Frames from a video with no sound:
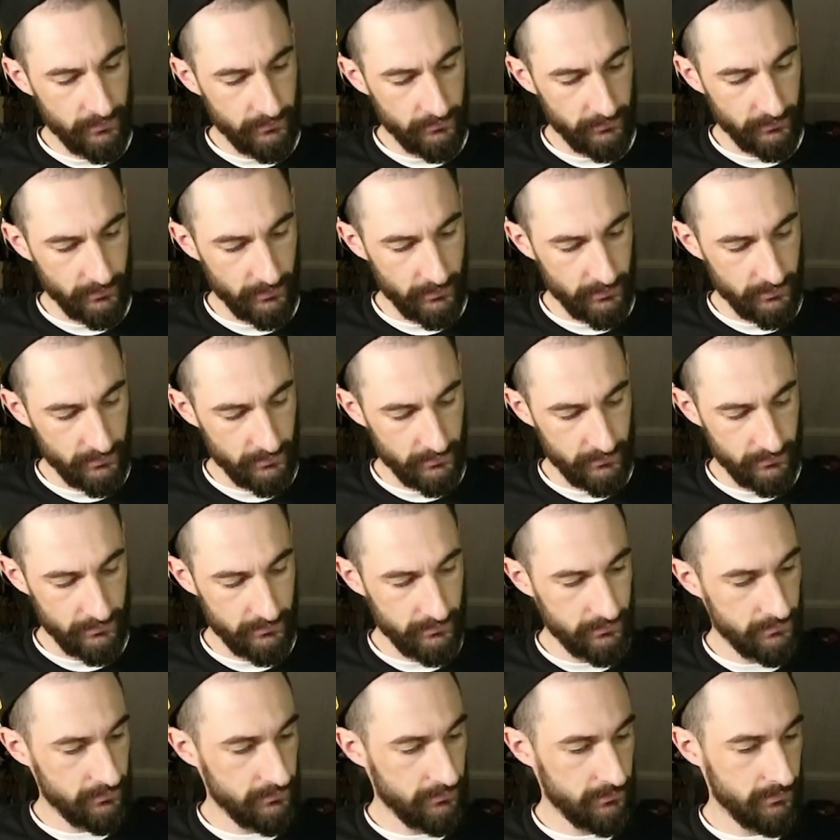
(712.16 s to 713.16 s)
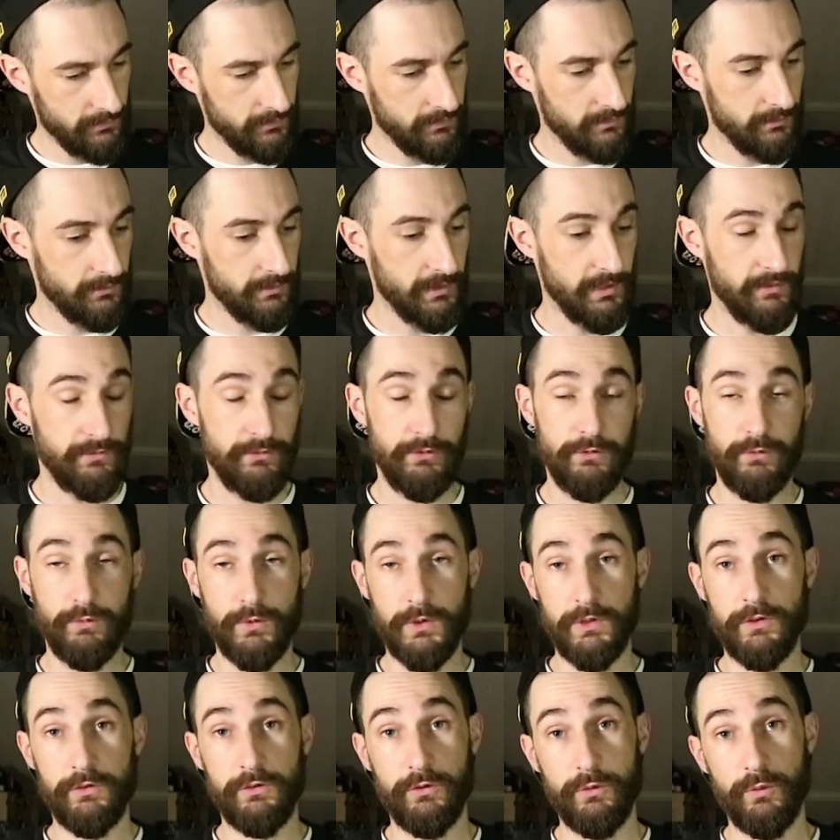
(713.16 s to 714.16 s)
So if you
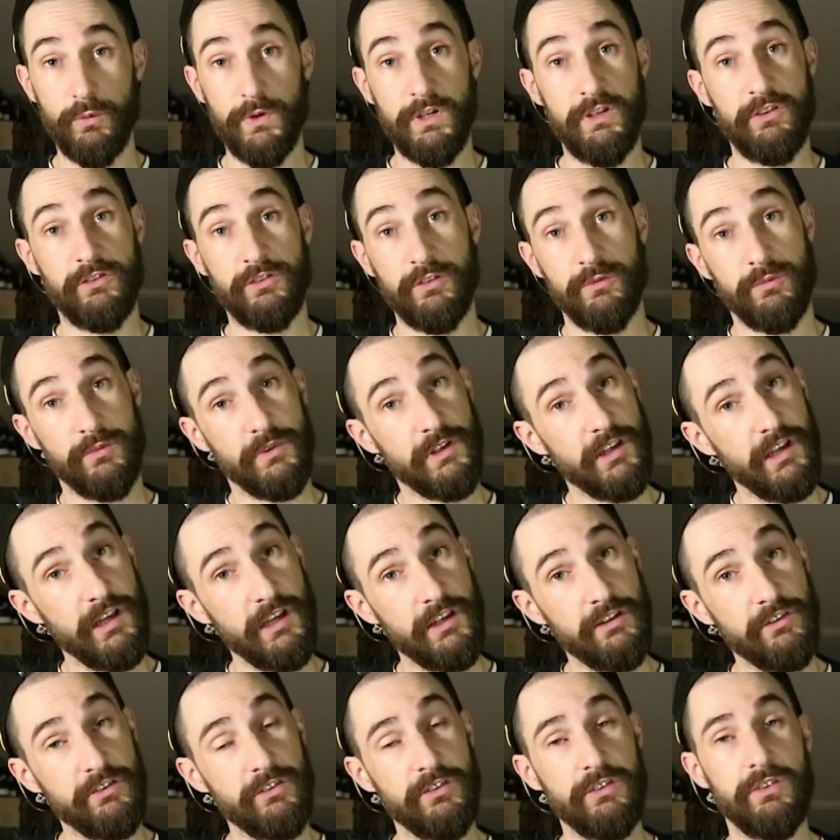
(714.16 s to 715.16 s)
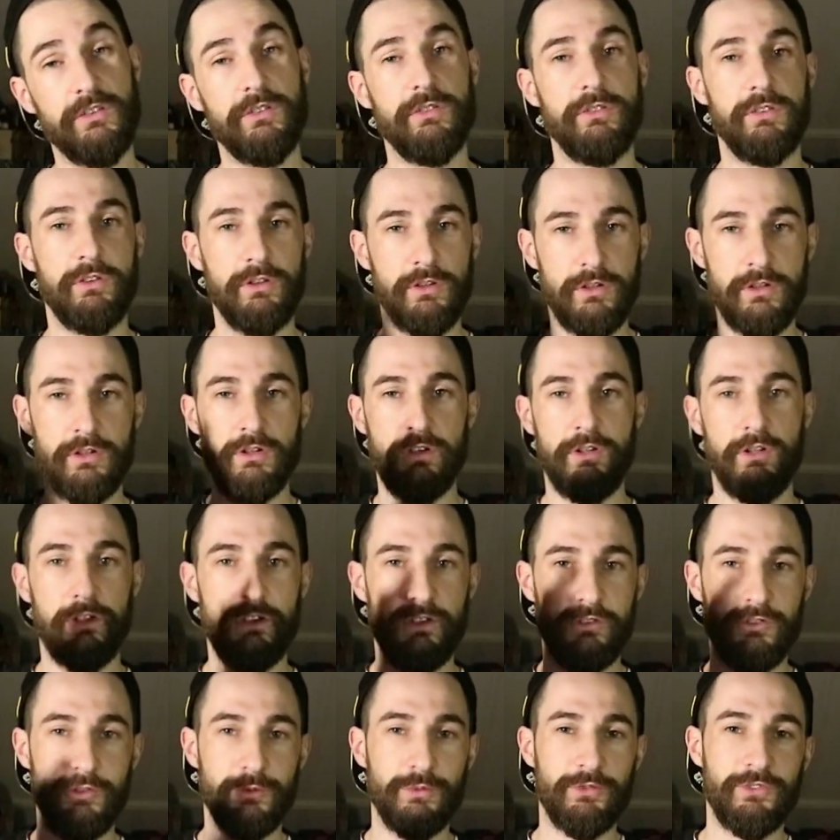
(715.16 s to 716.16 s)
want to win some kicks,
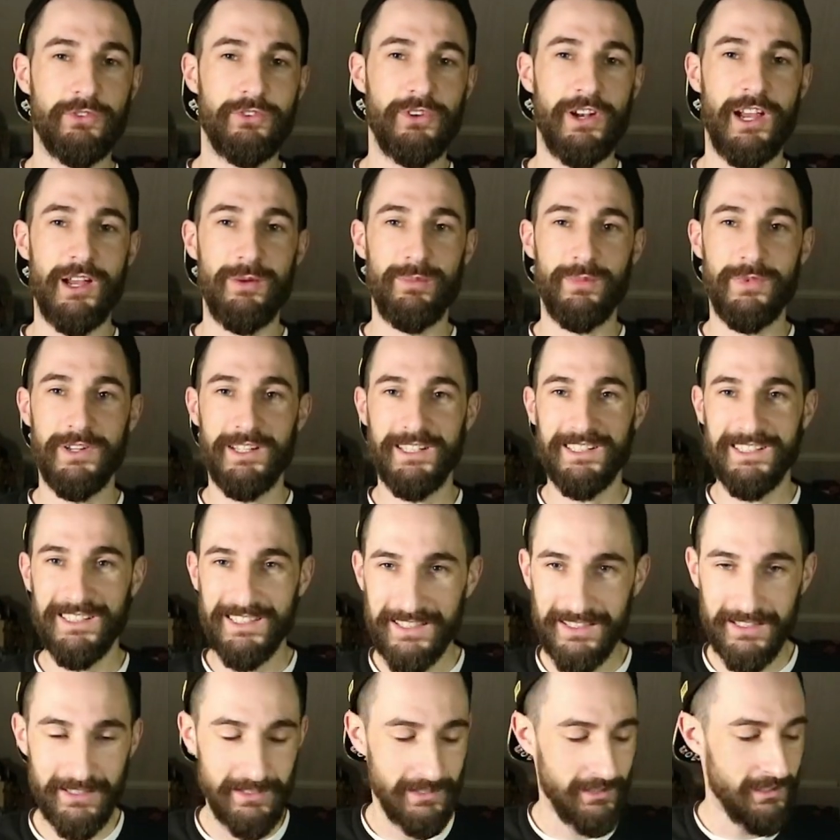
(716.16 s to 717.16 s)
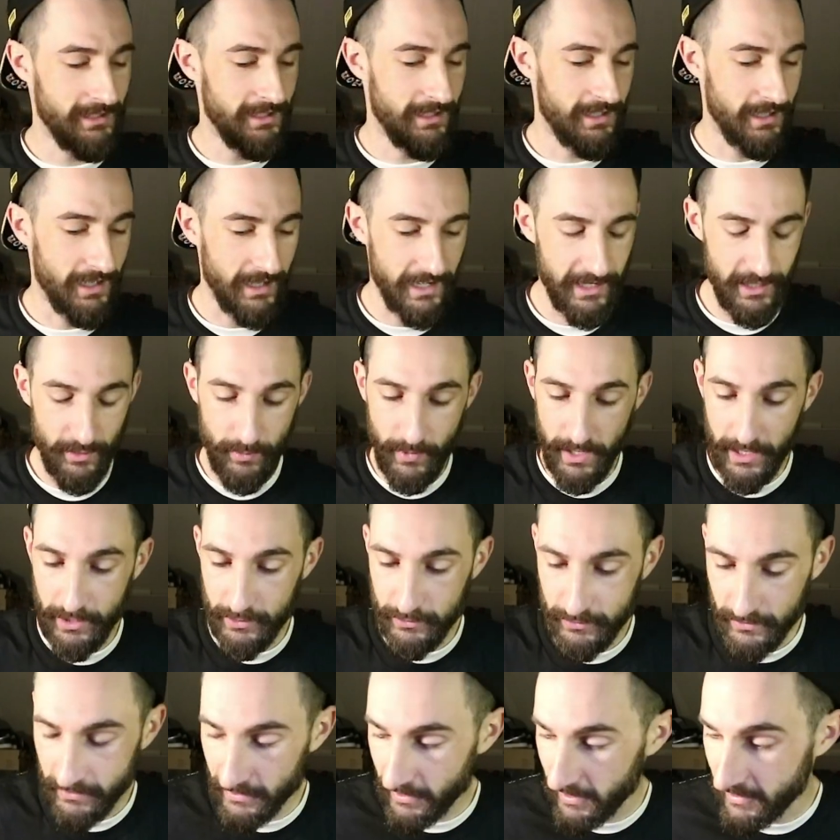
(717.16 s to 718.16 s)
subscribe, man. I am
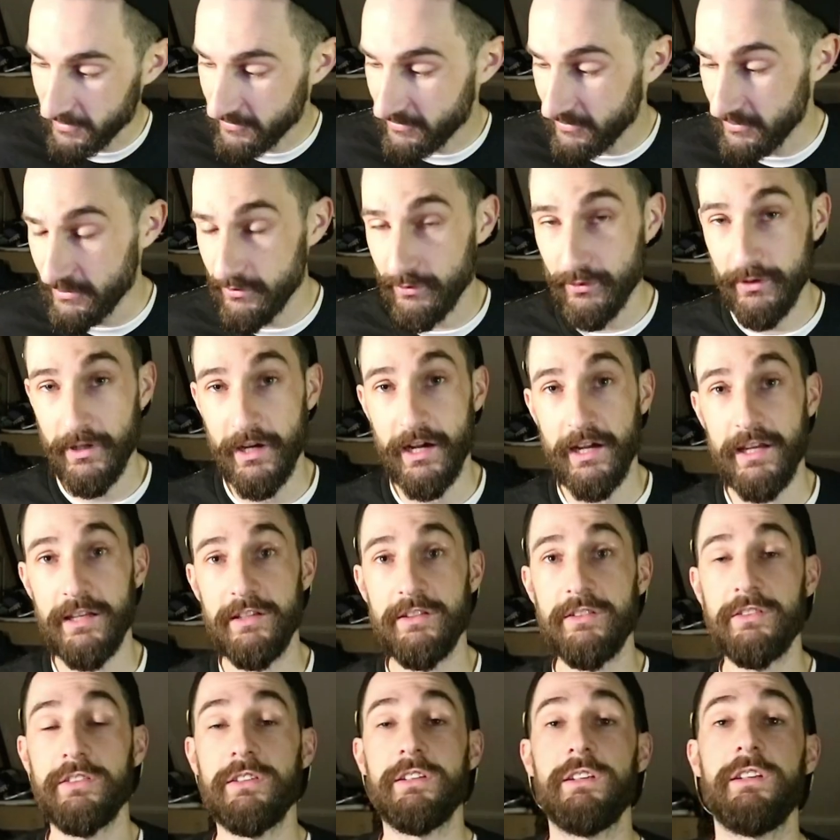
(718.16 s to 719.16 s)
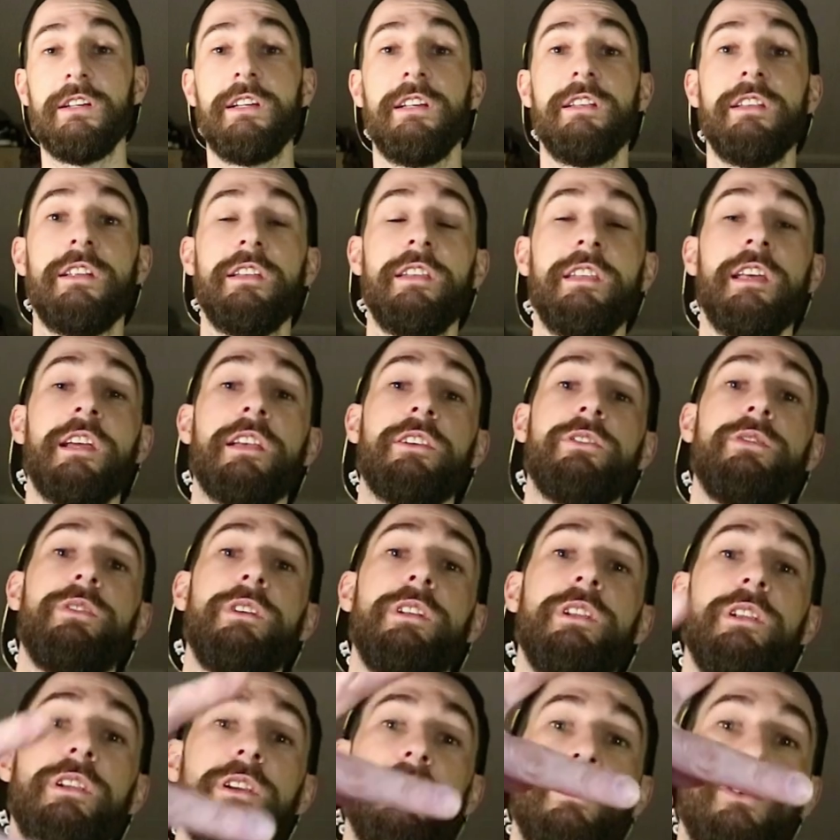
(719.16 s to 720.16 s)
out. I see you guys in the next
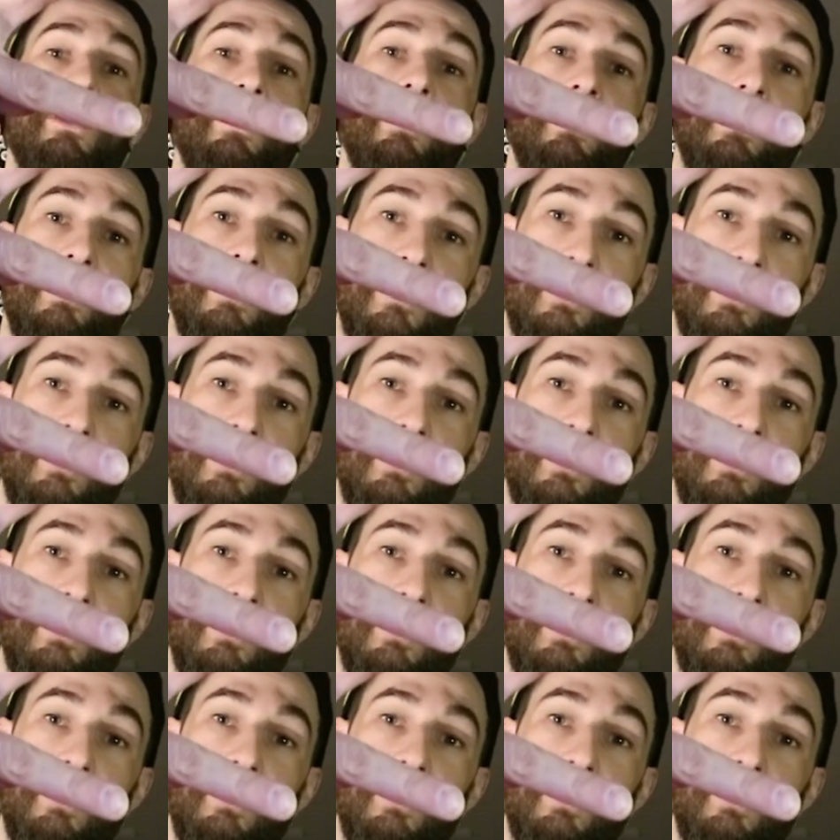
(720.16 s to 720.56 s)
video.